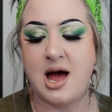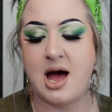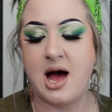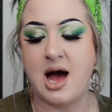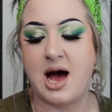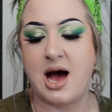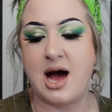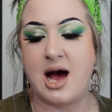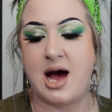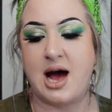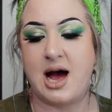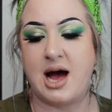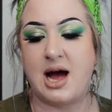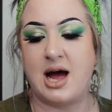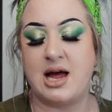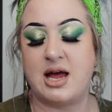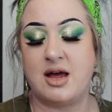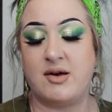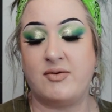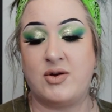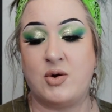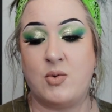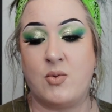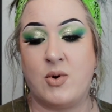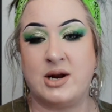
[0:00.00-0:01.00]

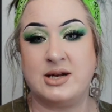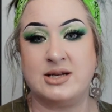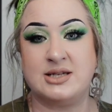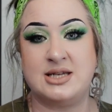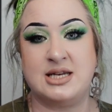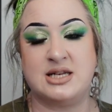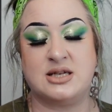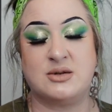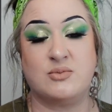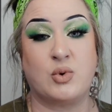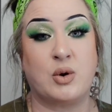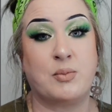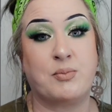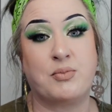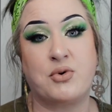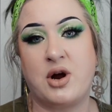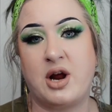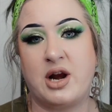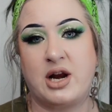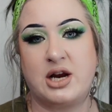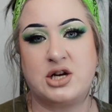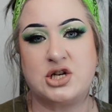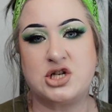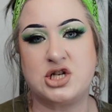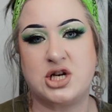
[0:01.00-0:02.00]
If you want to see some more
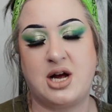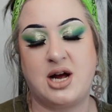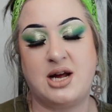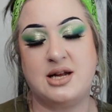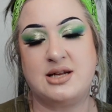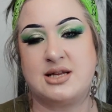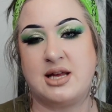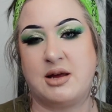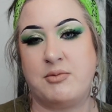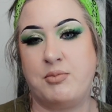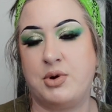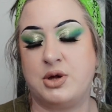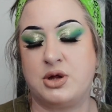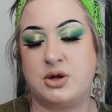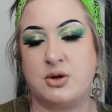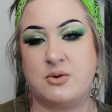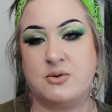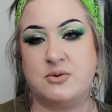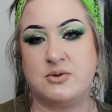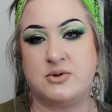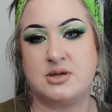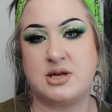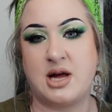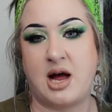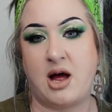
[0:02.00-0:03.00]
product shots, I put
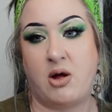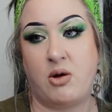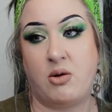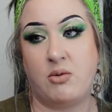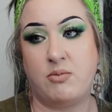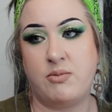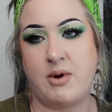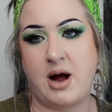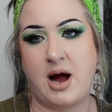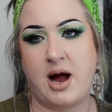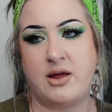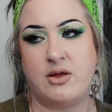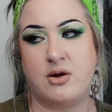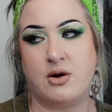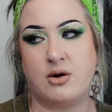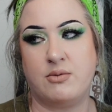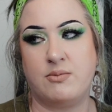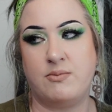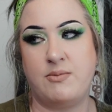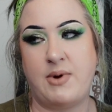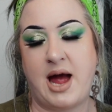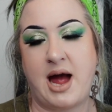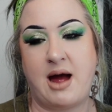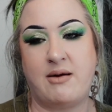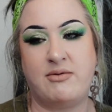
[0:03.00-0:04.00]
those, I'll either
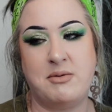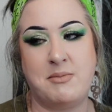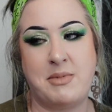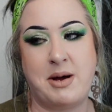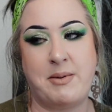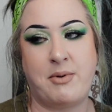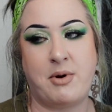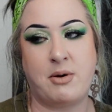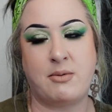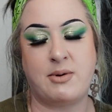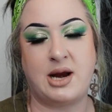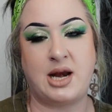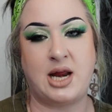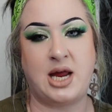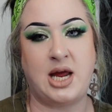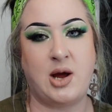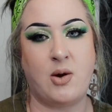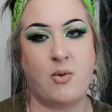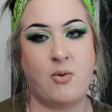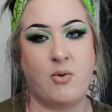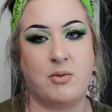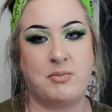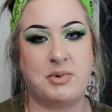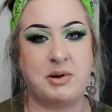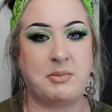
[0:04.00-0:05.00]
have them up already
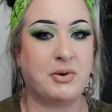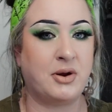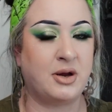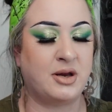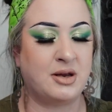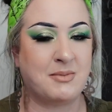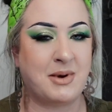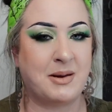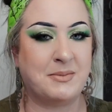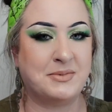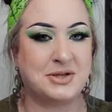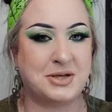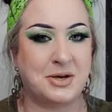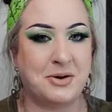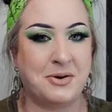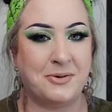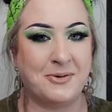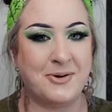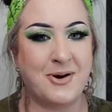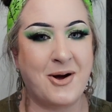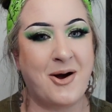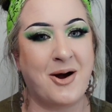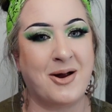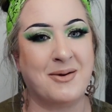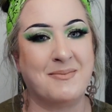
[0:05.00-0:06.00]
or be putting them up soon
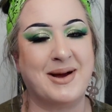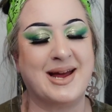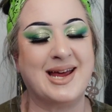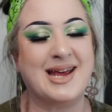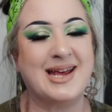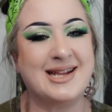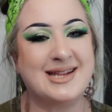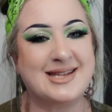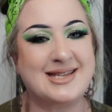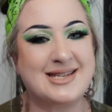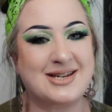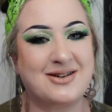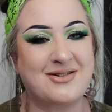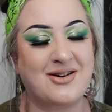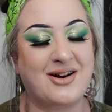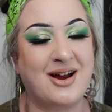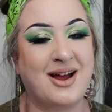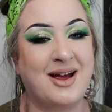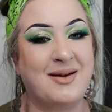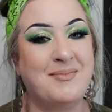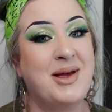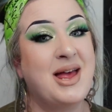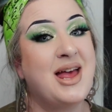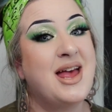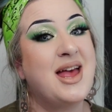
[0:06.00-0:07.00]
on my
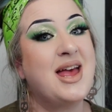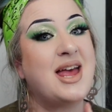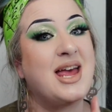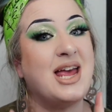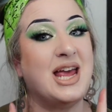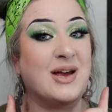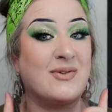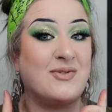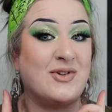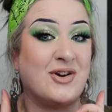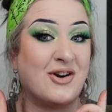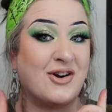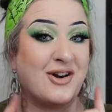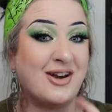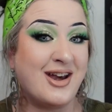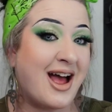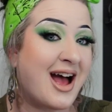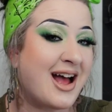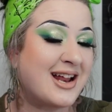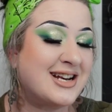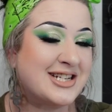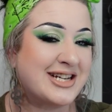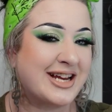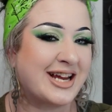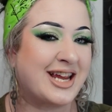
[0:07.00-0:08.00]
Instagram. If you're
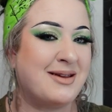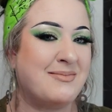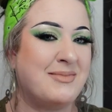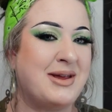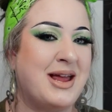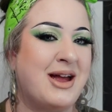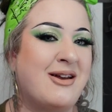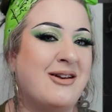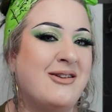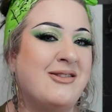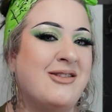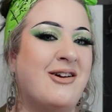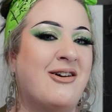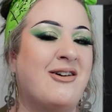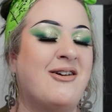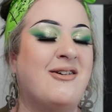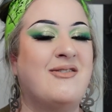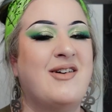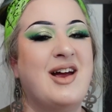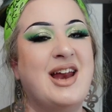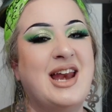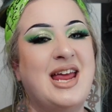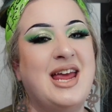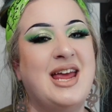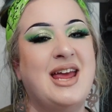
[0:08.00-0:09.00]
not checking me out on there
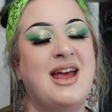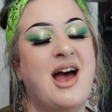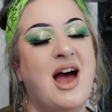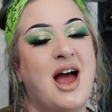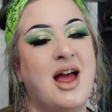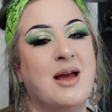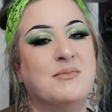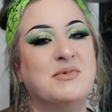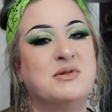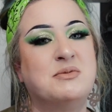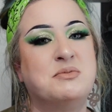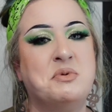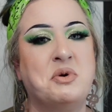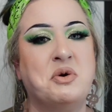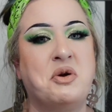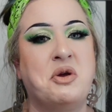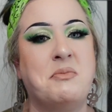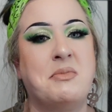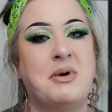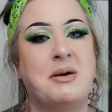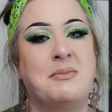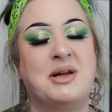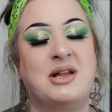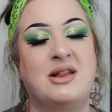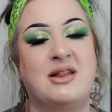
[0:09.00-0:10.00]
already, I'm Spooky
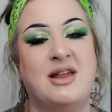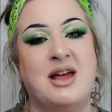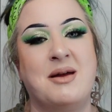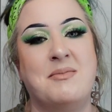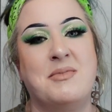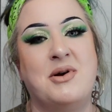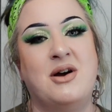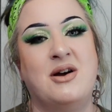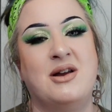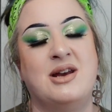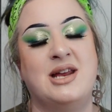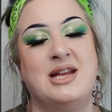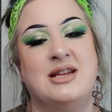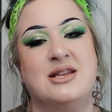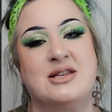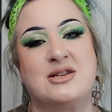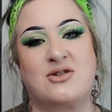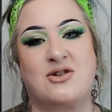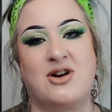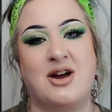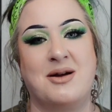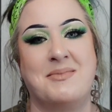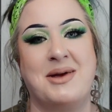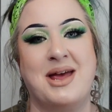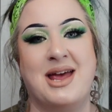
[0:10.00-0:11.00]
Mama Glam on
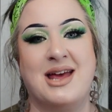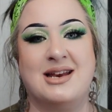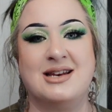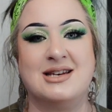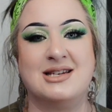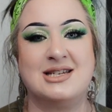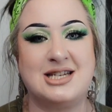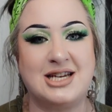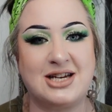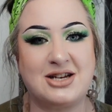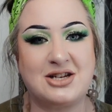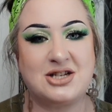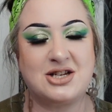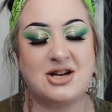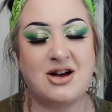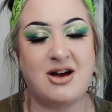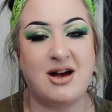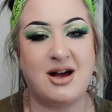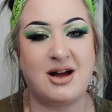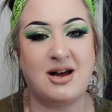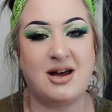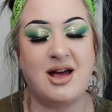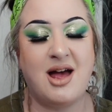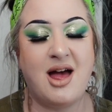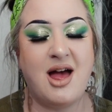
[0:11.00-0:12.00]
Instagram and
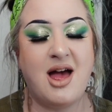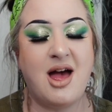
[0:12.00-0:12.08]
TikTok.